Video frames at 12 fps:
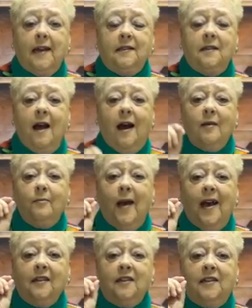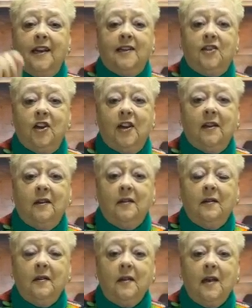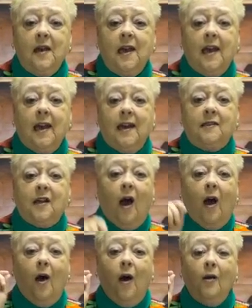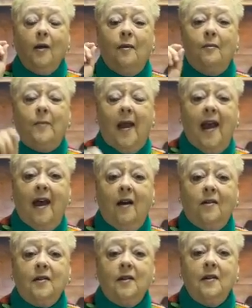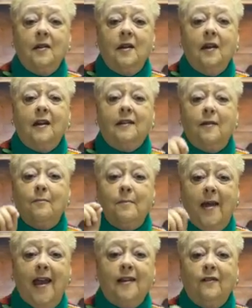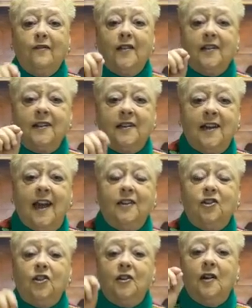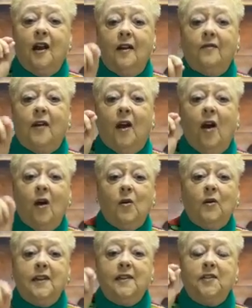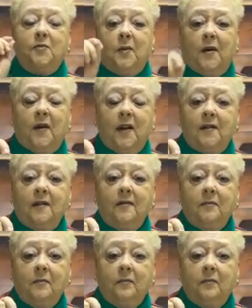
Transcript: it's not about teaching, it's all about the manifestation of the Holy Spirit.